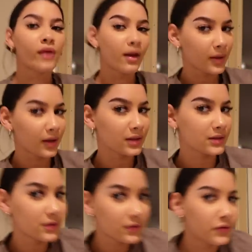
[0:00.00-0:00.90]
I'm like, this
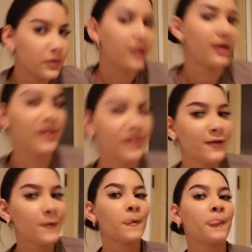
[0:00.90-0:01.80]
is too high.
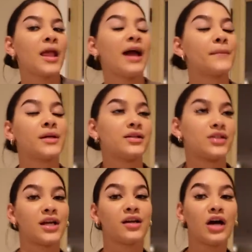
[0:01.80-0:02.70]
I'm gonna
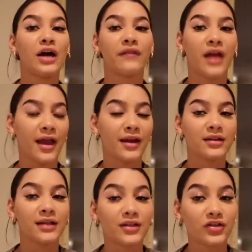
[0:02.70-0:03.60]
shake it off and
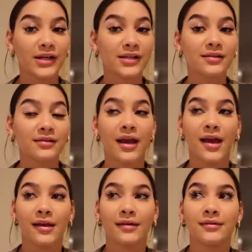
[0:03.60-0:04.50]
get dressed
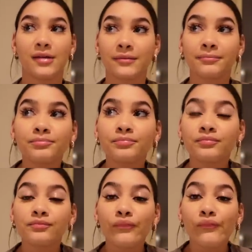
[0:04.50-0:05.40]
and
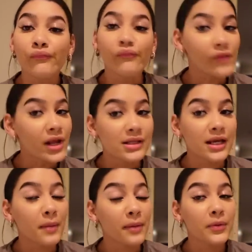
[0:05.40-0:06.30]
take
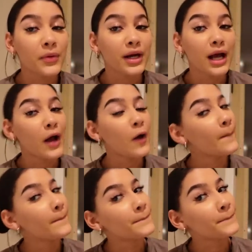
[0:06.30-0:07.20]
my pre-workout
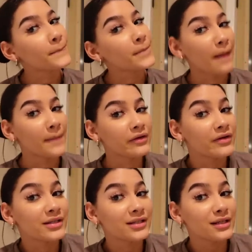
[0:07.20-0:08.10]
and my
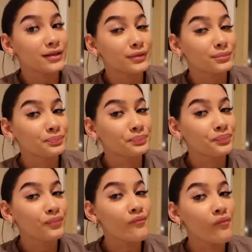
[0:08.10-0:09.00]
creatine
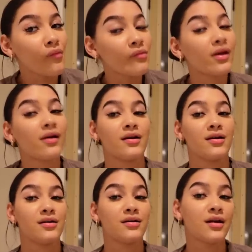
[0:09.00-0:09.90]

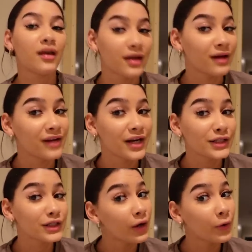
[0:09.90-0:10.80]
and get ready
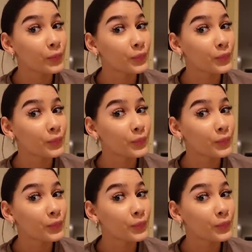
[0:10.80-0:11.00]
to go.